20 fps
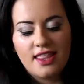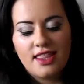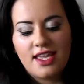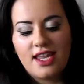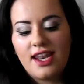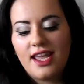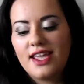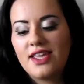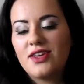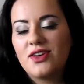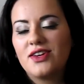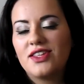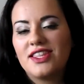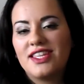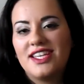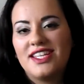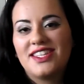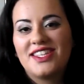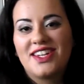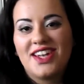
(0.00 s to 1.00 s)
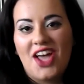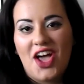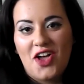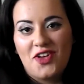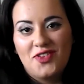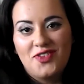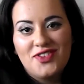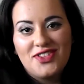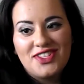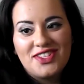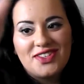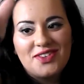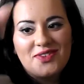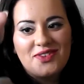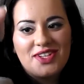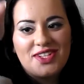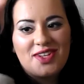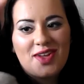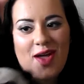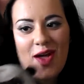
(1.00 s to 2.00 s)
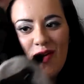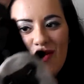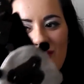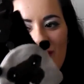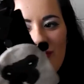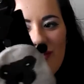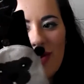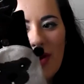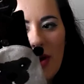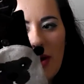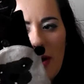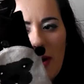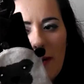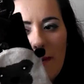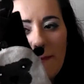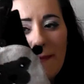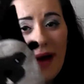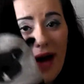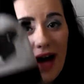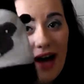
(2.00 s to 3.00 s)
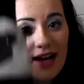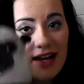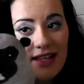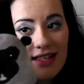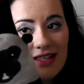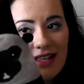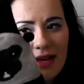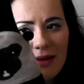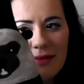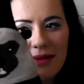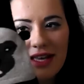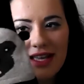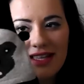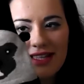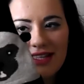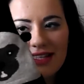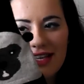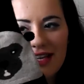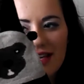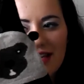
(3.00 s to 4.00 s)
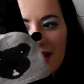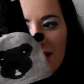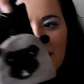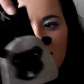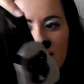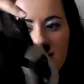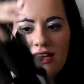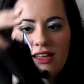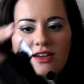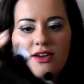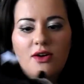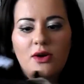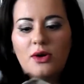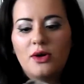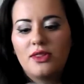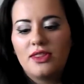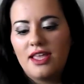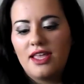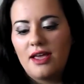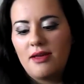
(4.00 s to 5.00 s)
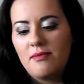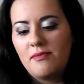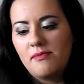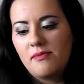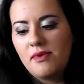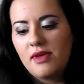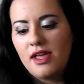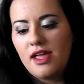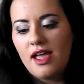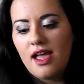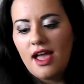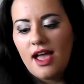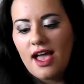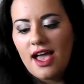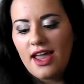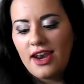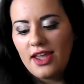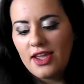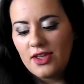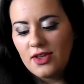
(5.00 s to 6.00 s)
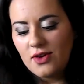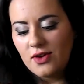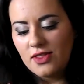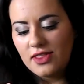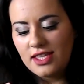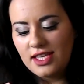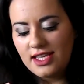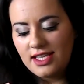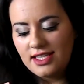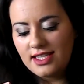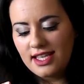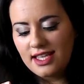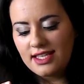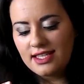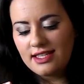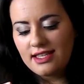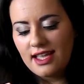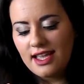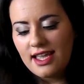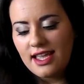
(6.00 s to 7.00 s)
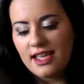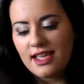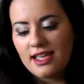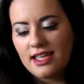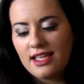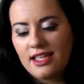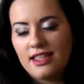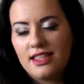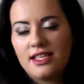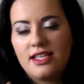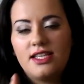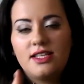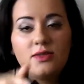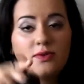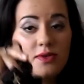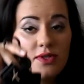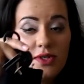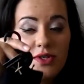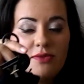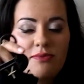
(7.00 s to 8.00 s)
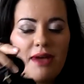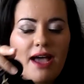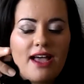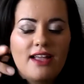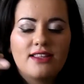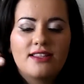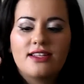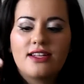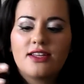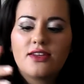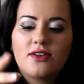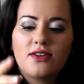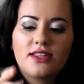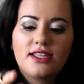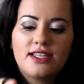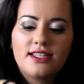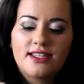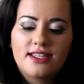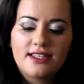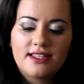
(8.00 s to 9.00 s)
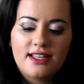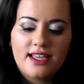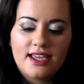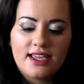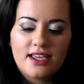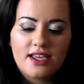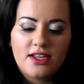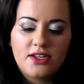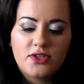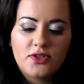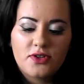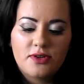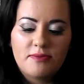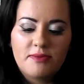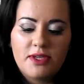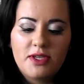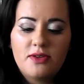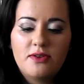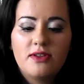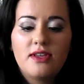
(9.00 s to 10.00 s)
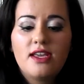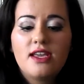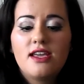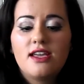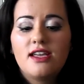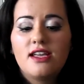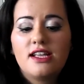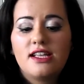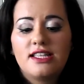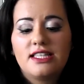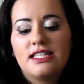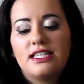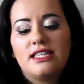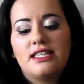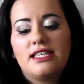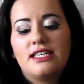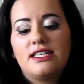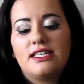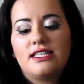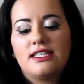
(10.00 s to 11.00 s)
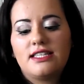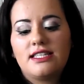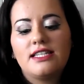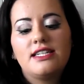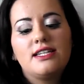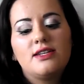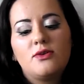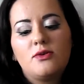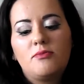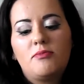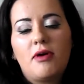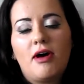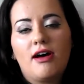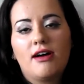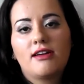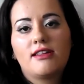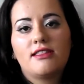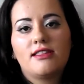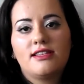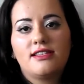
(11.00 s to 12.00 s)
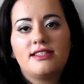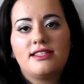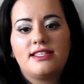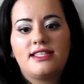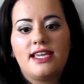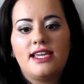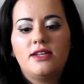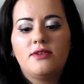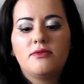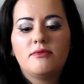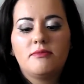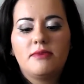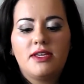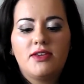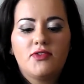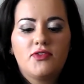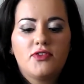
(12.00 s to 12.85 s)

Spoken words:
Then I got these gloves, which have pugs, I'm guessing, on them. And I got these as like, these were £2, and I got these as like a tribute to this little pug that stayed with me